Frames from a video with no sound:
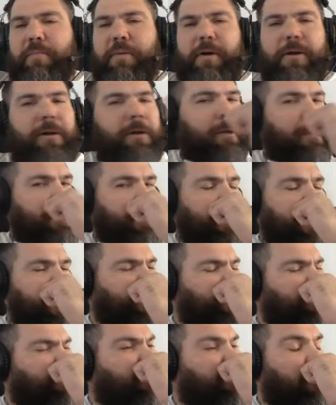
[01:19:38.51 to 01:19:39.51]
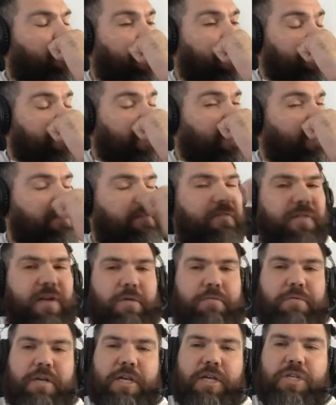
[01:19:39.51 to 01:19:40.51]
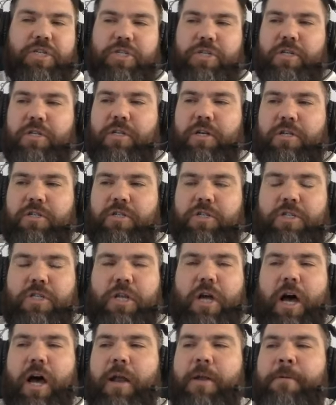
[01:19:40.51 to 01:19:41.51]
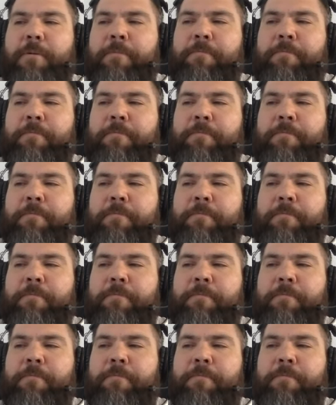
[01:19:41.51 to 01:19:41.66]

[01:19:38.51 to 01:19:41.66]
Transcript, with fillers: But as far as like the foundation, there's not